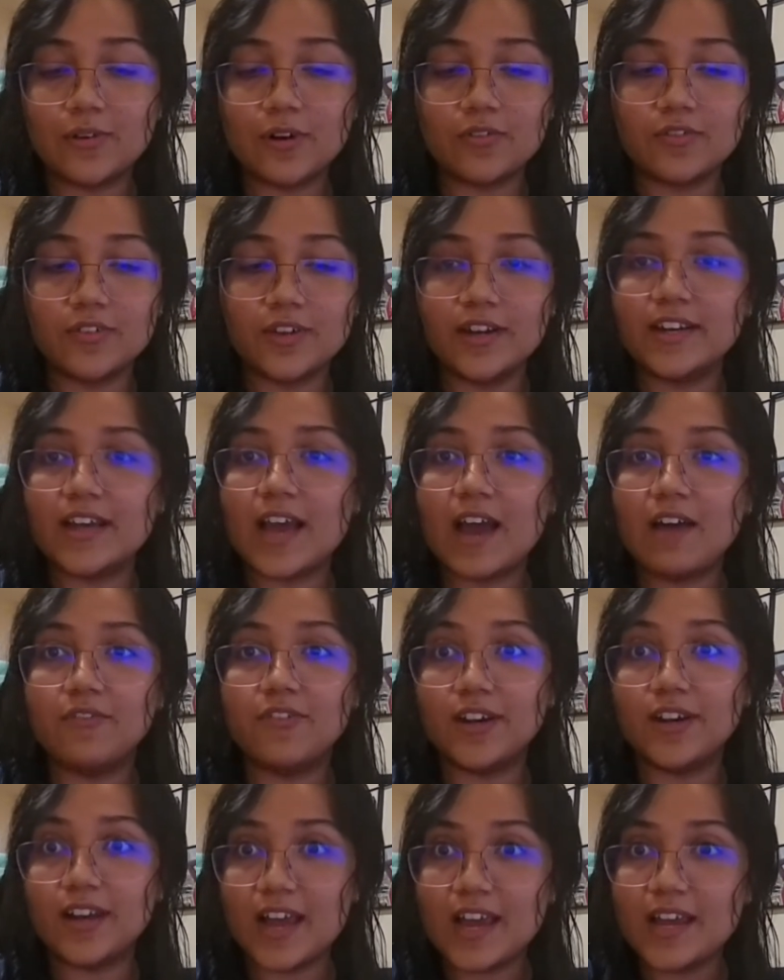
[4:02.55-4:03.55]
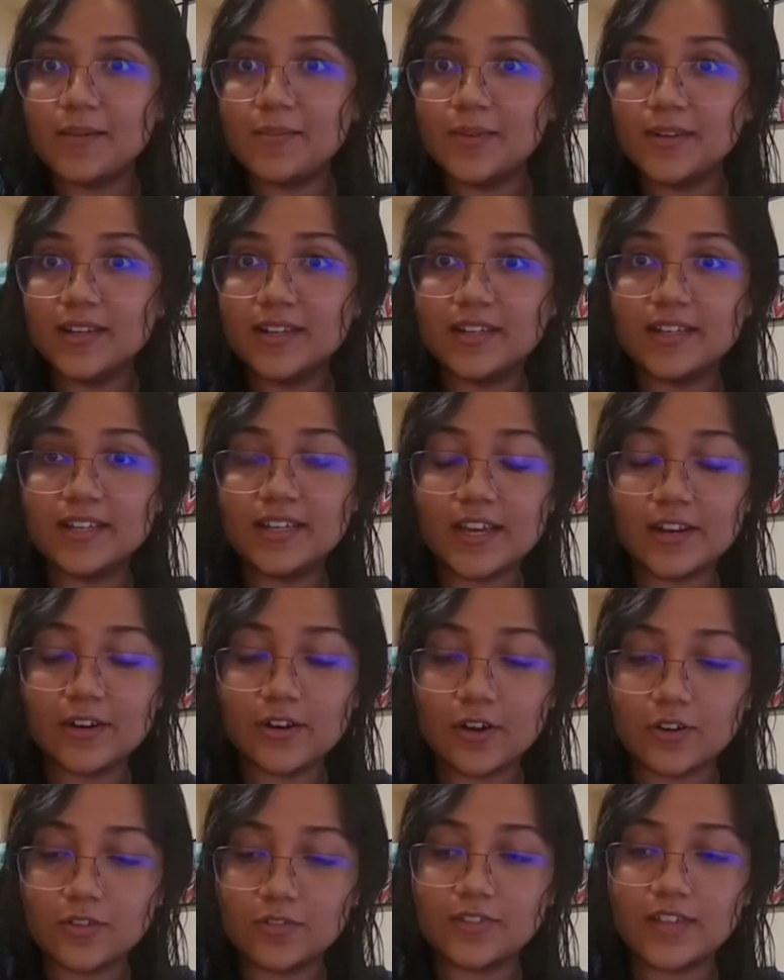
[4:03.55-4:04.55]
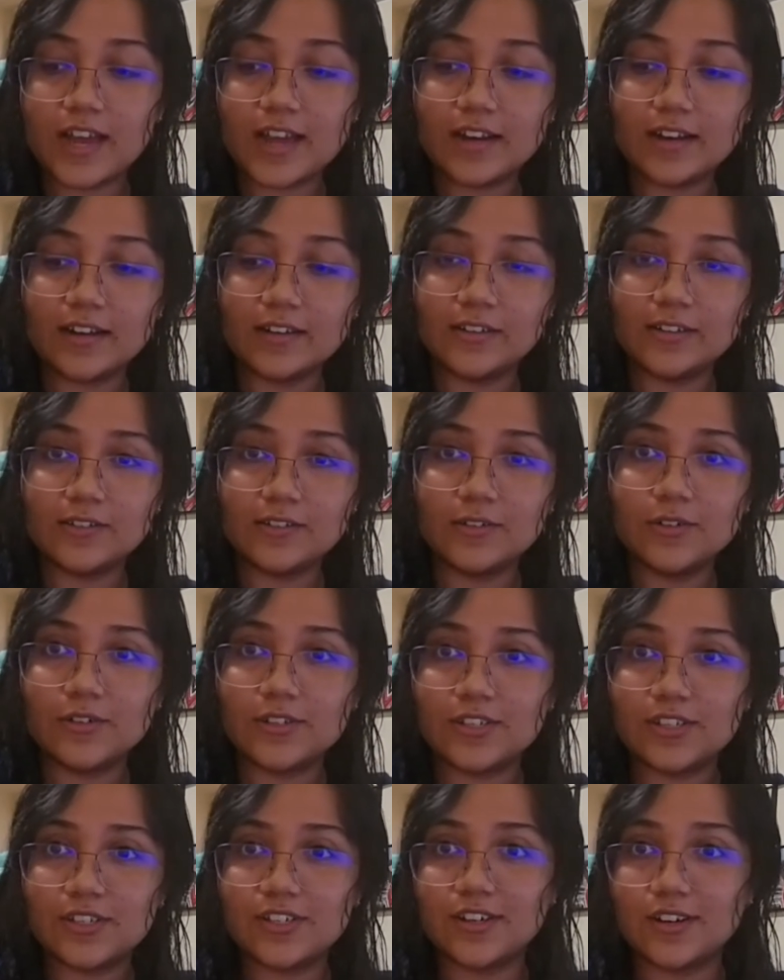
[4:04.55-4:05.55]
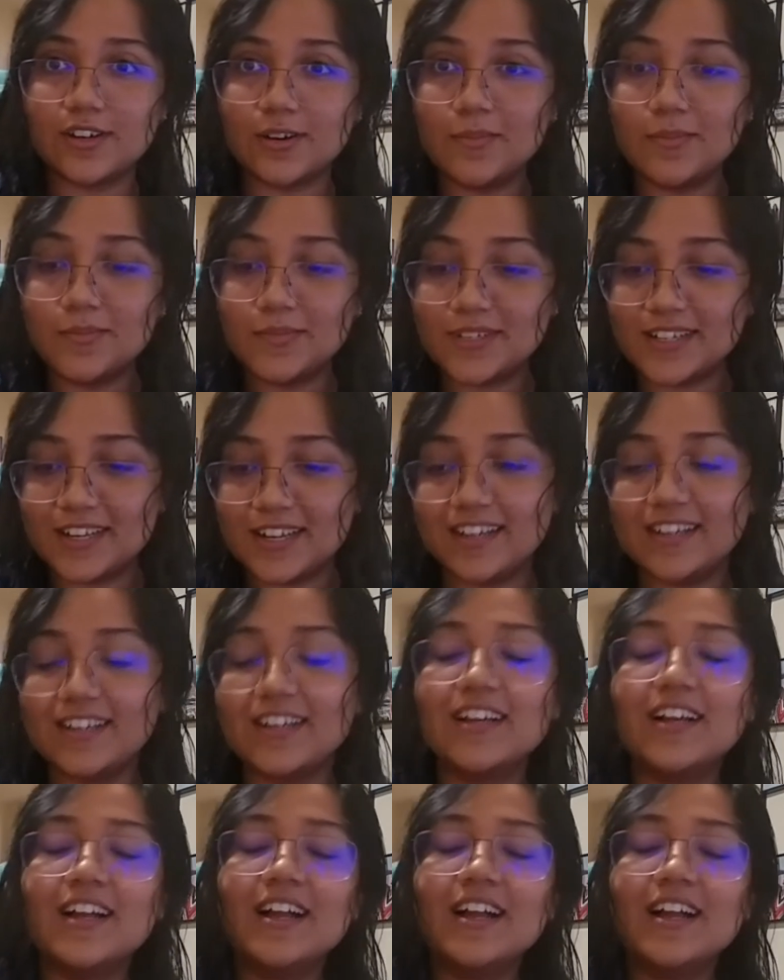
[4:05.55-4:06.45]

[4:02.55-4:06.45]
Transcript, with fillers: of it, have reliability and all of that, those terms like